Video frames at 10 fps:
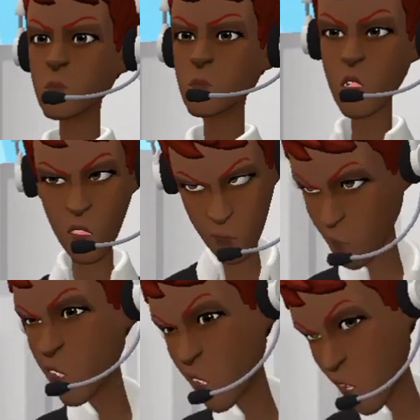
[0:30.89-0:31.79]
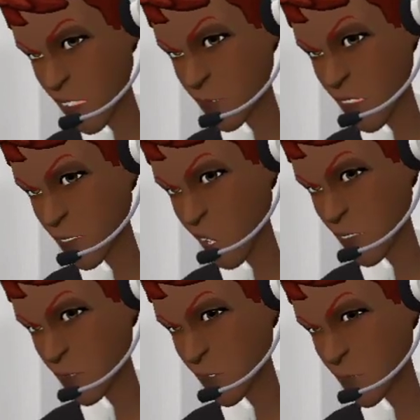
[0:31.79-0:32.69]
So please walk your ass
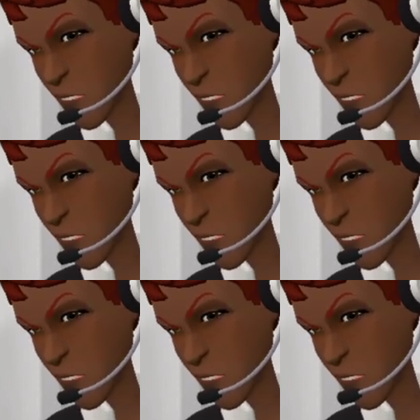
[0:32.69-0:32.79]
back out